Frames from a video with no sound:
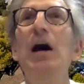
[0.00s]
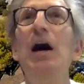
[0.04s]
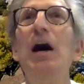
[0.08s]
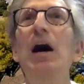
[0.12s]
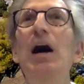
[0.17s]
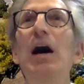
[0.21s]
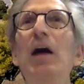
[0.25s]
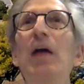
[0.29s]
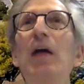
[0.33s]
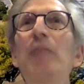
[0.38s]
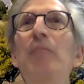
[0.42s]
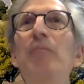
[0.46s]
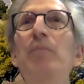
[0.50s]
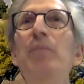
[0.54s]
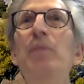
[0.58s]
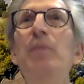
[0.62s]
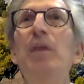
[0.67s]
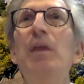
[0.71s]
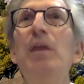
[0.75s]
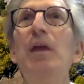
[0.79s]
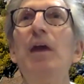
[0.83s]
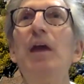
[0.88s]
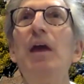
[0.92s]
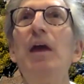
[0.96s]

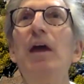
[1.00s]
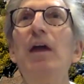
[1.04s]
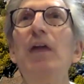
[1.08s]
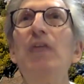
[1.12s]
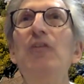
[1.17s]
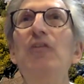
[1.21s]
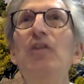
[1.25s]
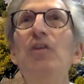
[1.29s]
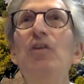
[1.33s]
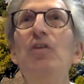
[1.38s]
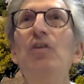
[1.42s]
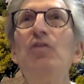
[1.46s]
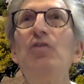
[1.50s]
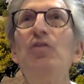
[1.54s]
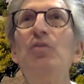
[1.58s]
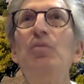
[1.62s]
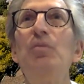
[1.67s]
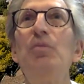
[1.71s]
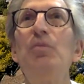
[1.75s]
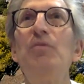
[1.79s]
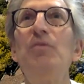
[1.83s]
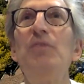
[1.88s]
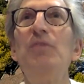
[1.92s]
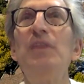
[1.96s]
And so to
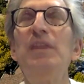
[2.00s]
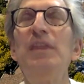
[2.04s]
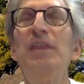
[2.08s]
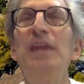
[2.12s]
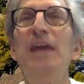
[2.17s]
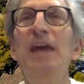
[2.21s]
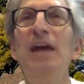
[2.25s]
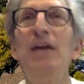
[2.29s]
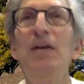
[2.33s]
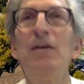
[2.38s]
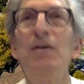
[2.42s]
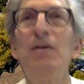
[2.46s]
prevent that,